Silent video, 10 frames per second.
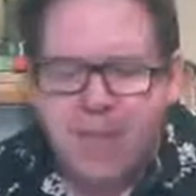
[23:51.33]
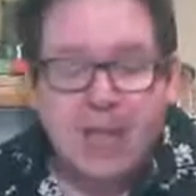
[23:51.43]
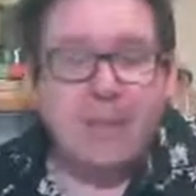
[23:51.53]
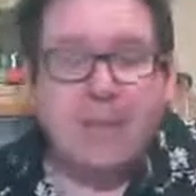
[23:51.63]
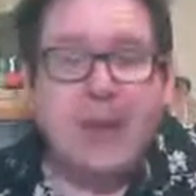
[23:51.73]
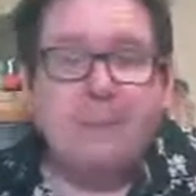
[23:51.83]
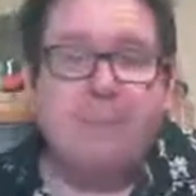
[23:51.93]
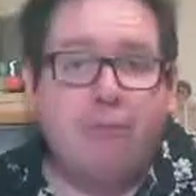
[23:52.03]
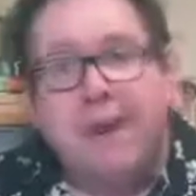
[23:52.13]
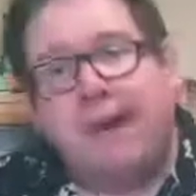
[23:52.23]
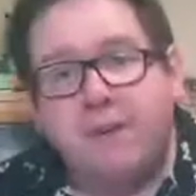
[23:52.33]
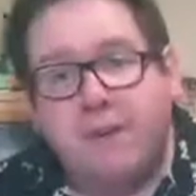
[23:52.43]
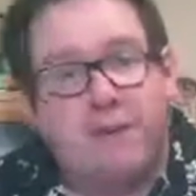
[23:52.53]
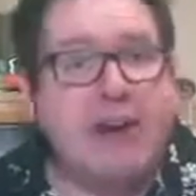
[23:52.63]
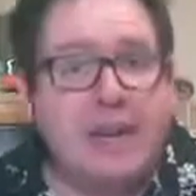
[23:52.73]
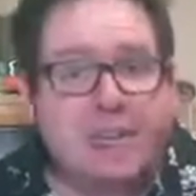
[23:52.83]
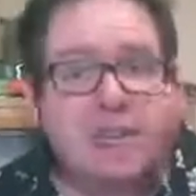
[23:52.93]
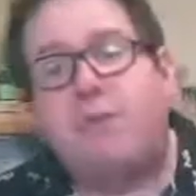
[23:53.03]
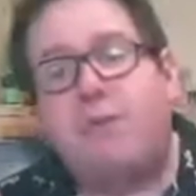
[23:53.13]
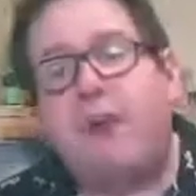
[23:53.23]
type in Bradford Fringe,
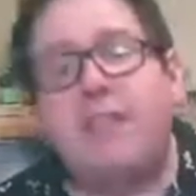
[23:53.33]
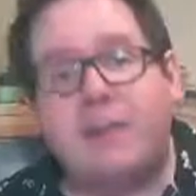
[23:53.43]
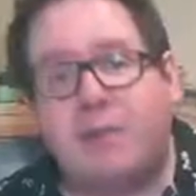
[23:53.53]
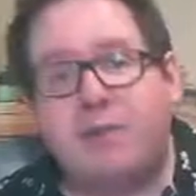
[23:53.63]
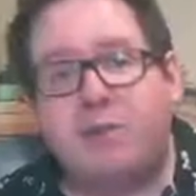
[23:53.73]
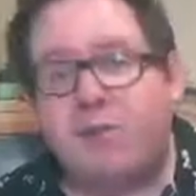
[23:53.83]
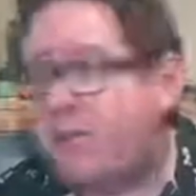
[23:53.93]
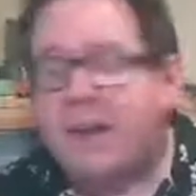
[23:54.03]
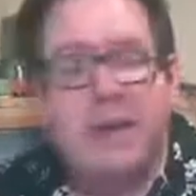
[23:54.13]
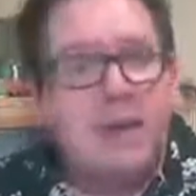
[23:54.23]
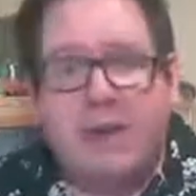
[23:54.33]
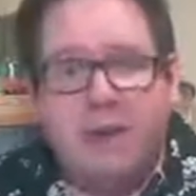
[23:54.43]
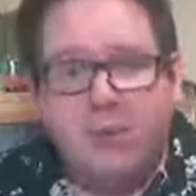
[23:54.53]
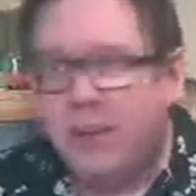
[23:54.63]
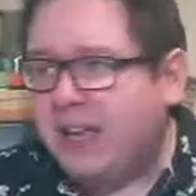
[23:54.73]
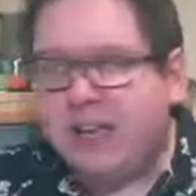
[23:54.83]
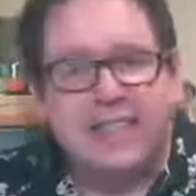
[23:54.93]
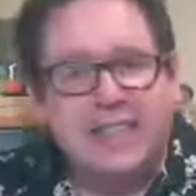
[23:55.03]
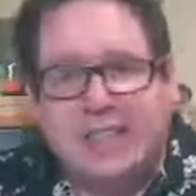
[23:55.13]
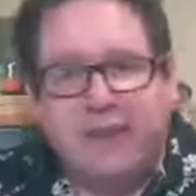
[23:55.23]
you'll find their Facebook group, and we can
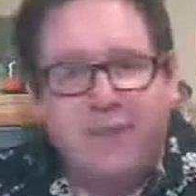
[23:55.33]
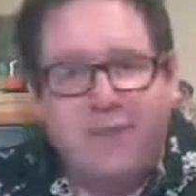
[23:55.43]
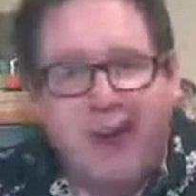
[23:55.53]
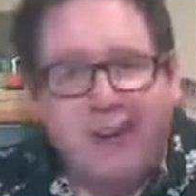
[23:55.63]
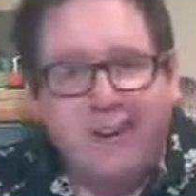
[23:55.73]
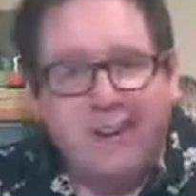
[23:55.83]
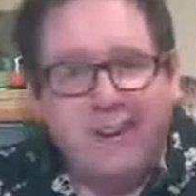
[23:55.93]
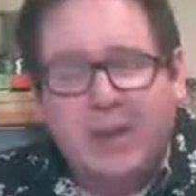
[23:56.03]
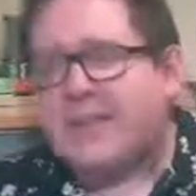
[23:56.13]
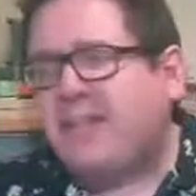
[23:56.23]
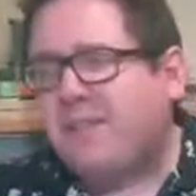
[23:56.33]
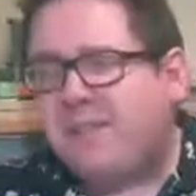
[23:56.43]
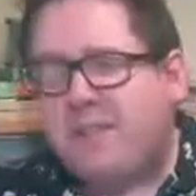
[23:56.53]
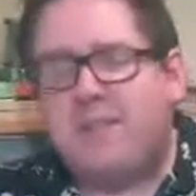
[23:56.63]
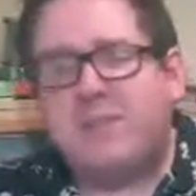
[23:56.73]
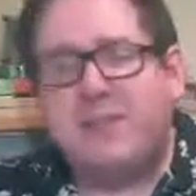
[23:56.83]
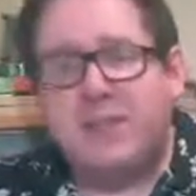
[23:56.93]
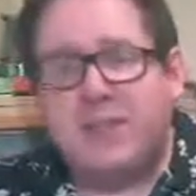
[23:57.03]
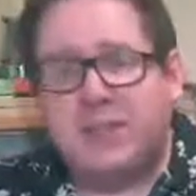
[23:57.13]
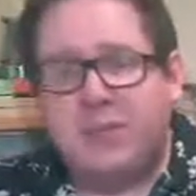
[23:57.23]
continue the fun. We can continue the fun from
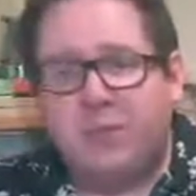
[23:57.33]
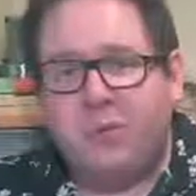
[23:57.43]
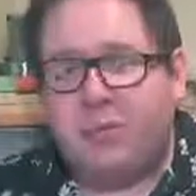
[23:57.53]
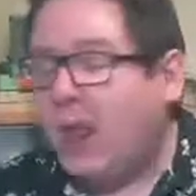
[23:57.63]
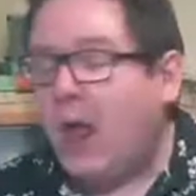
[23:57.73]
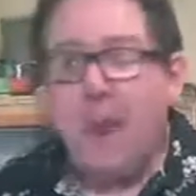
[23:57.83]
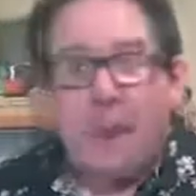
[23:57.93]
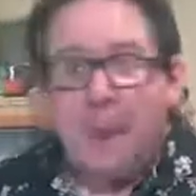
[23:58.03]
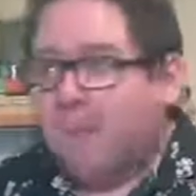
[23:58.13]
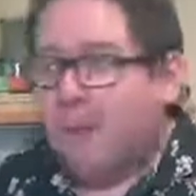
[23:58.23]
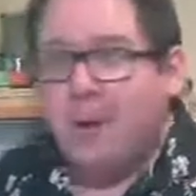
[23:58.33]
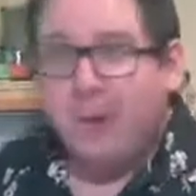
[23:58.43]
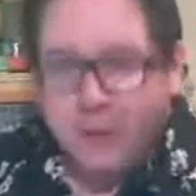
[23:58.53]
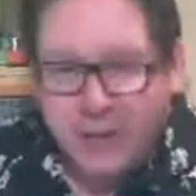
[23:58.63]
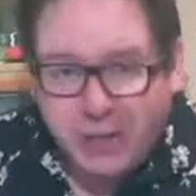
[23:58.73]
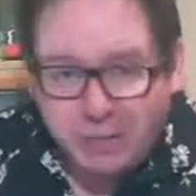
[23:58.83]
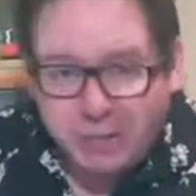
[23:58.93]
7:30 onwards. But also,